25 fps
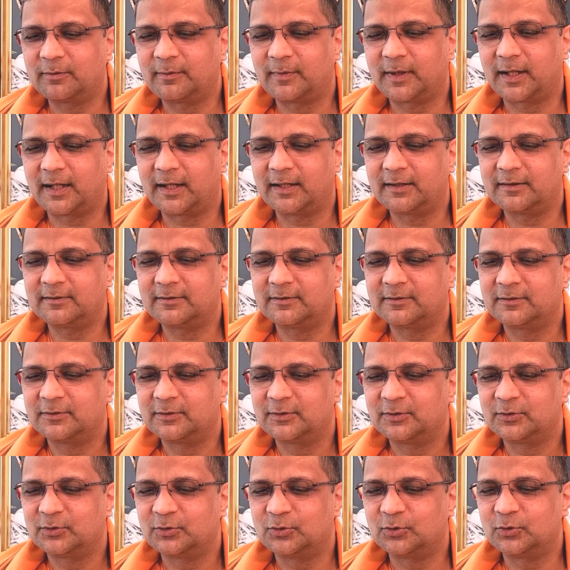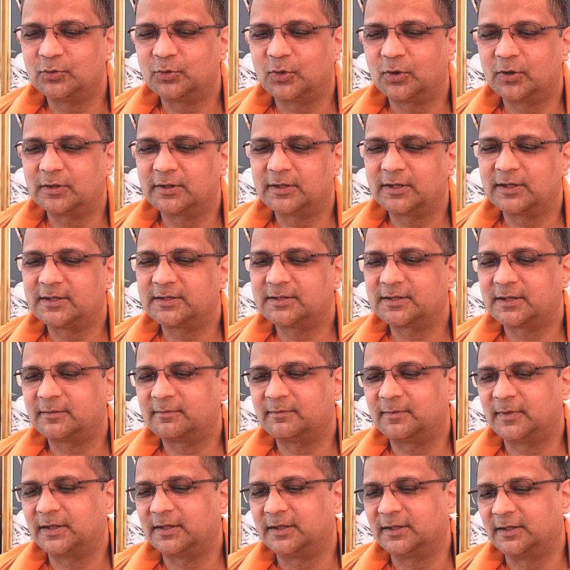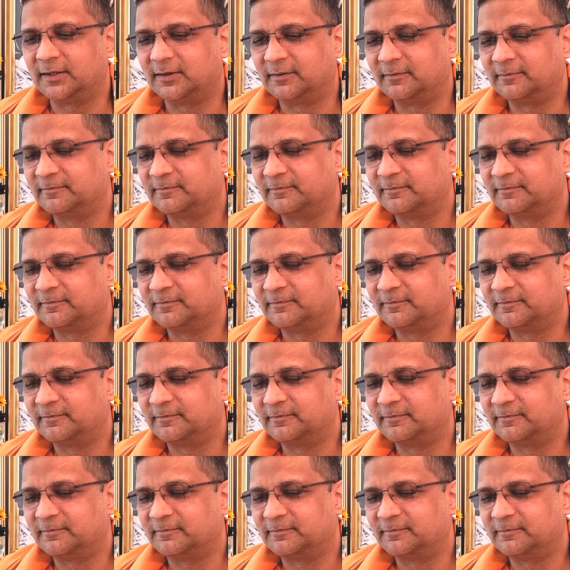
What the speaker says: man who wanted some money.